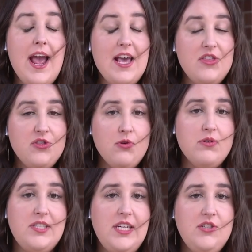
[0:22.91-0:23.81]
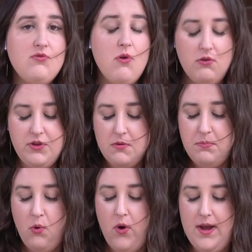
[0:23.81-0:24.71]
a 13 year old
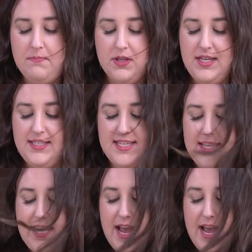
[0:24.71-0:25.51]
boy. Police say that